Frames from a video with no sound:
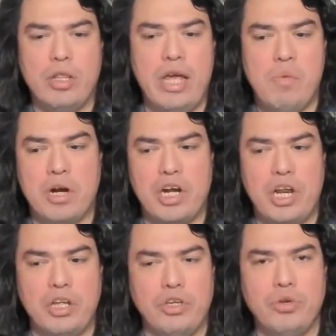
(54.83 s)
we're
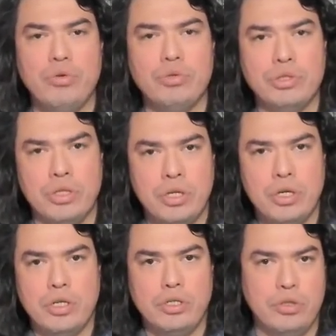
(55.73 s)
gonna use
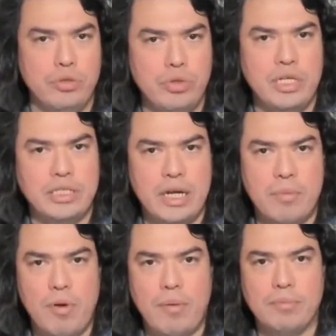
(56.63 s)
to do these kind of
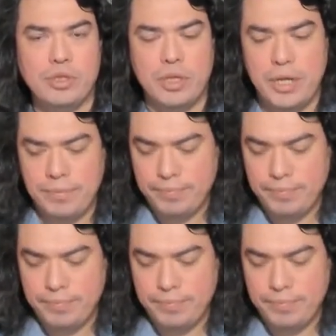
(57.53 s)
problems. Okay.